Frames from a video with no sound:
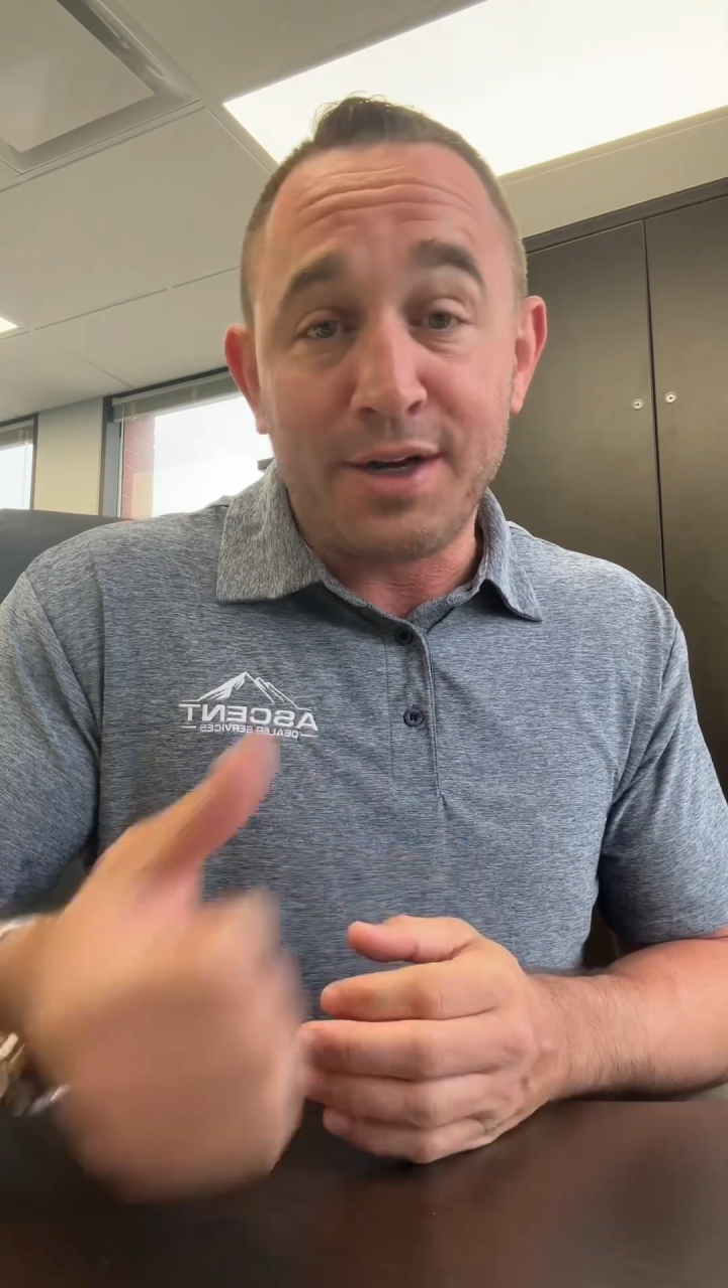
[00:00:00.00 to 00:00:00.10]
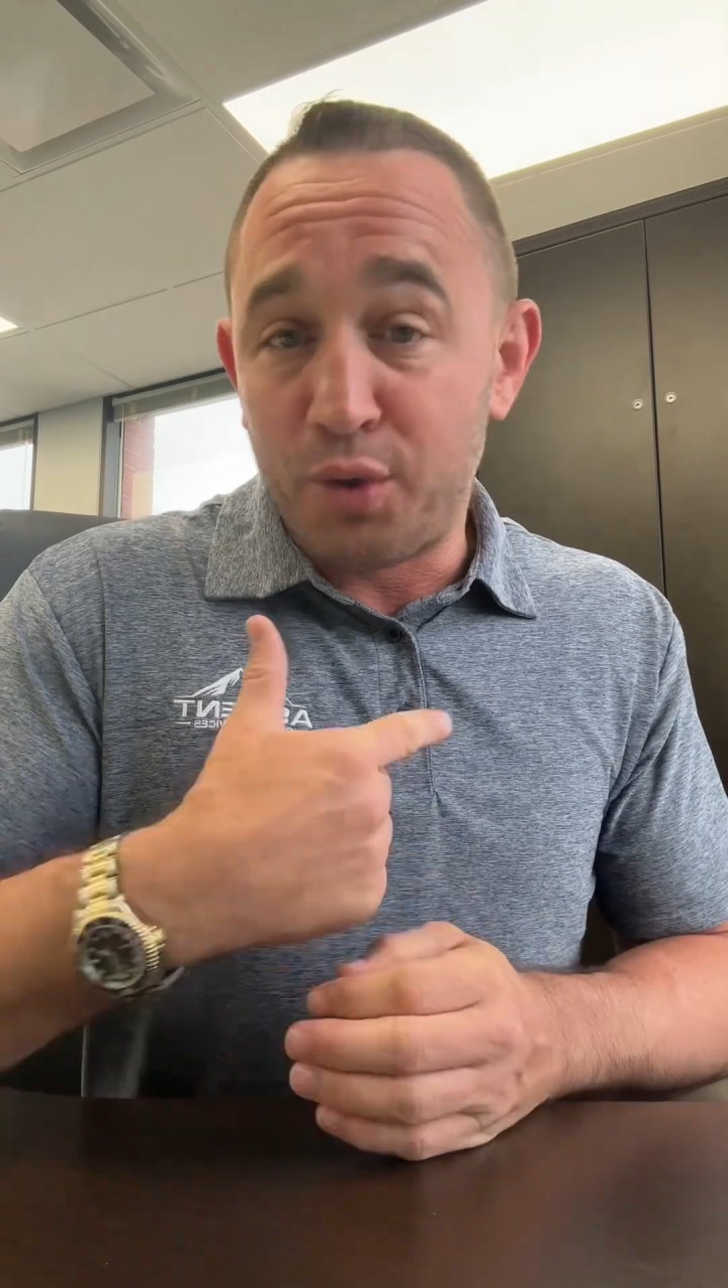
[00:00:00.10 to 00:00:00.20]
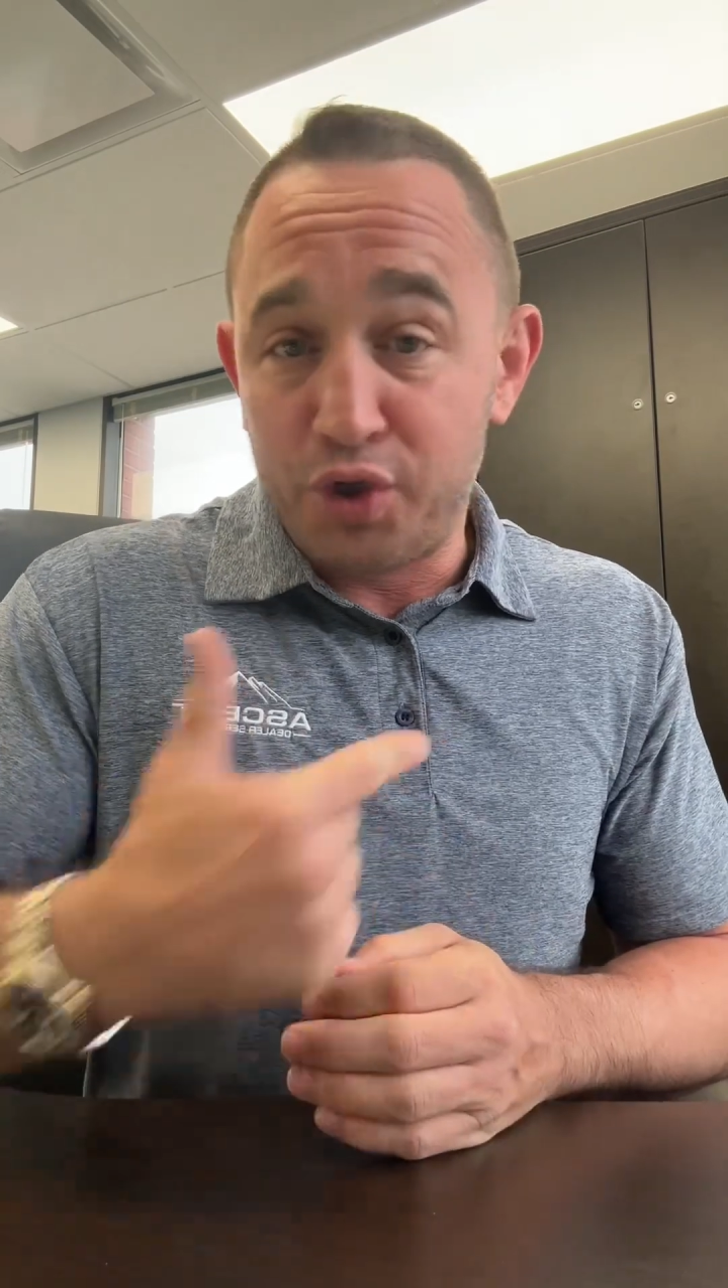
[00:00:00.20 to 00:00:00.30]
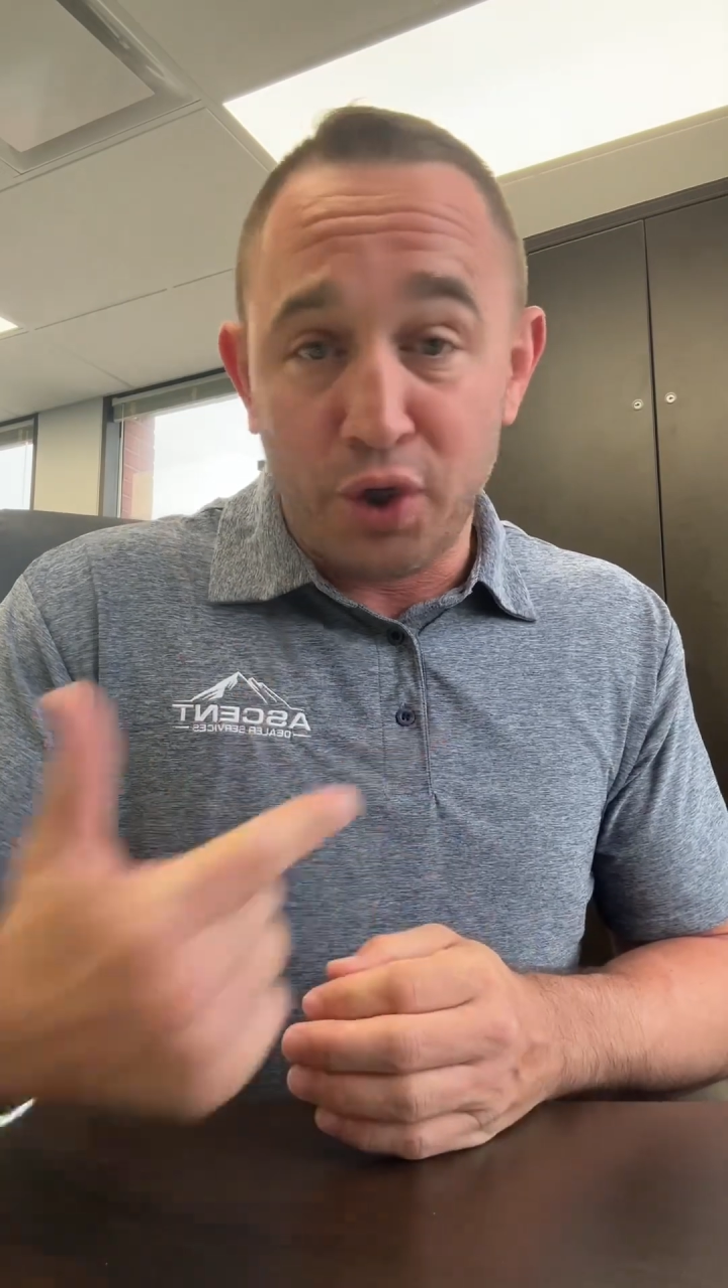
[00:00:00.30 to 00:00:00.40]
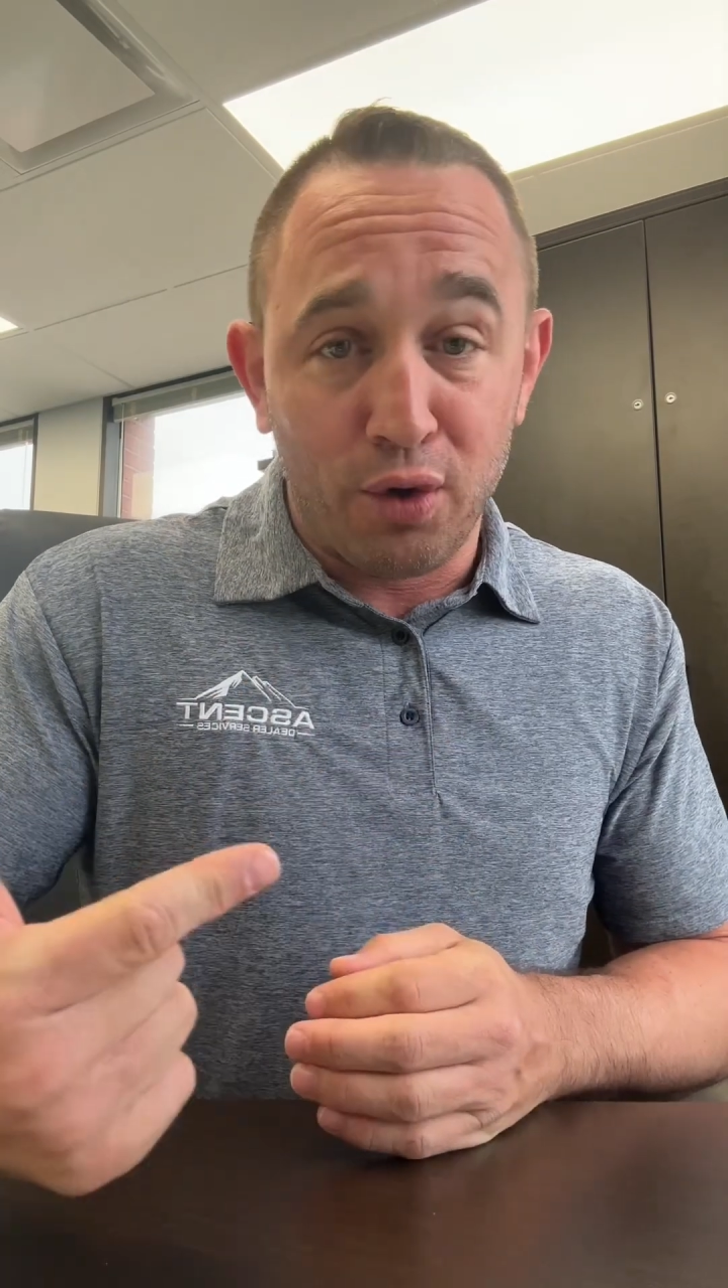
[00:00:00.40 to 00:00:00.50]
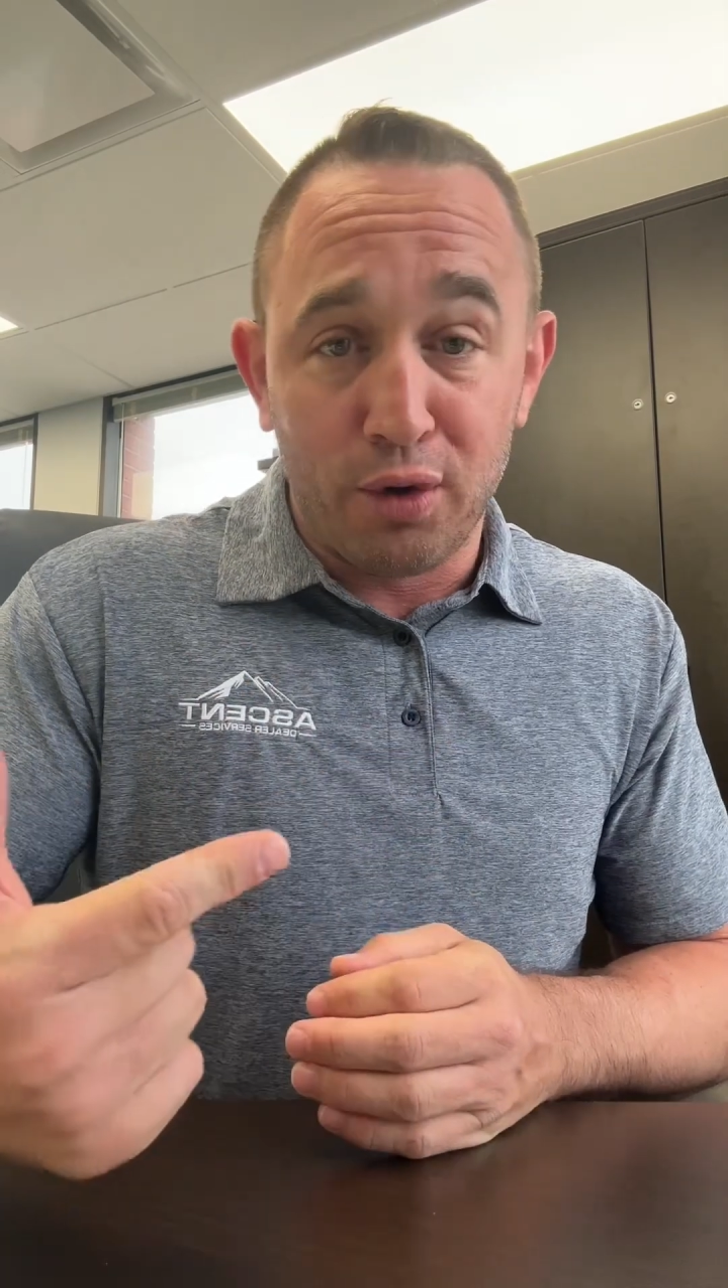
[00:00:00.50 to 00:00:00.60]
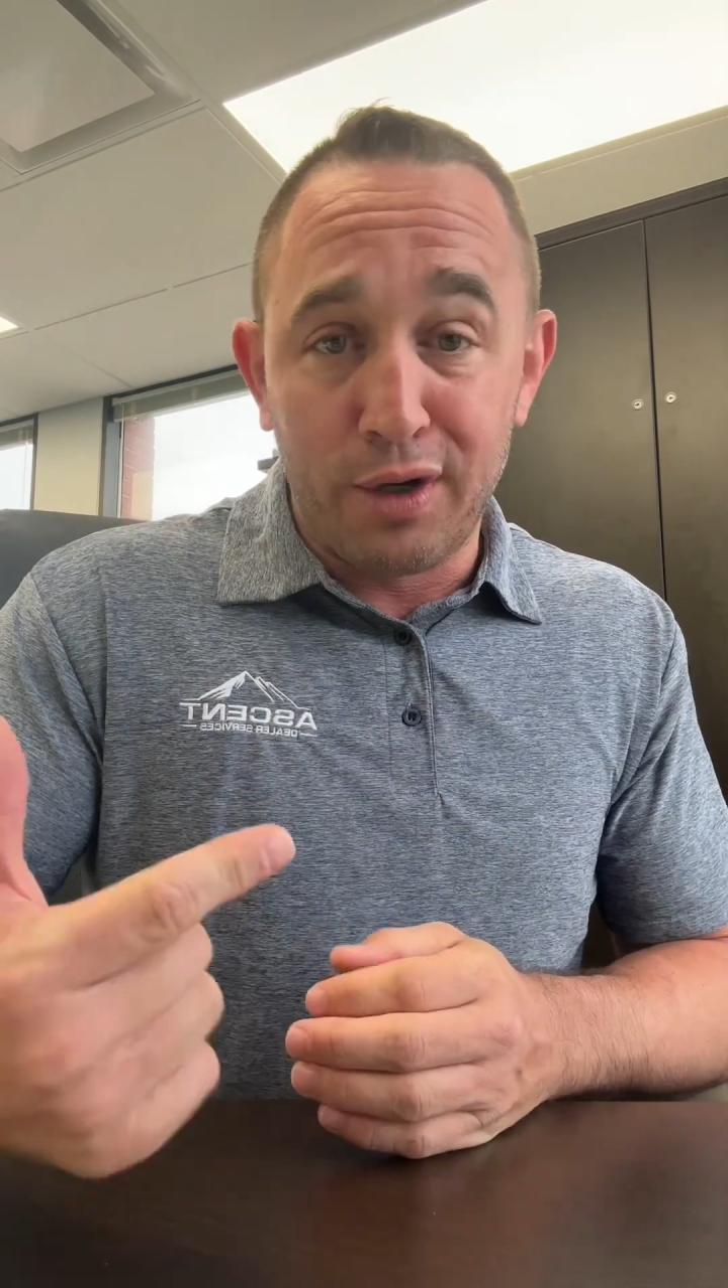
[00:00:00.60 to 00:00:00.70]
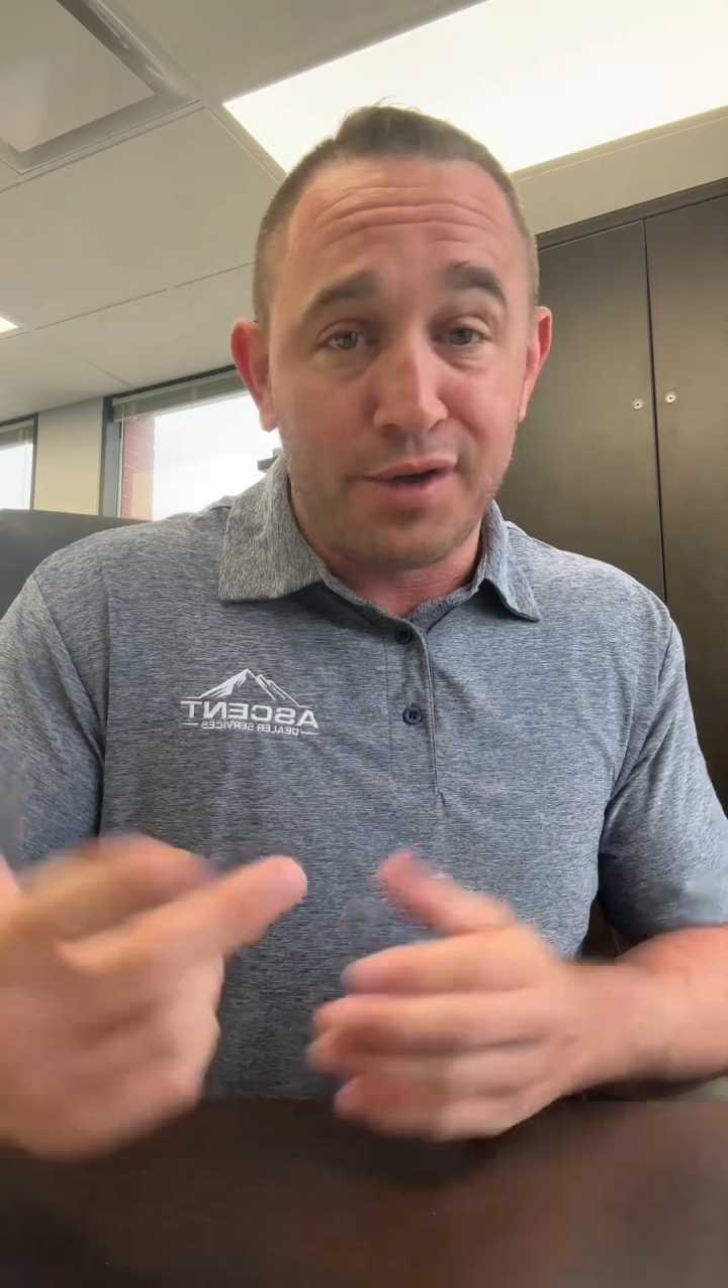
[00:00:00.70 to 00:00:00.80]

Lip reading: told you earlier,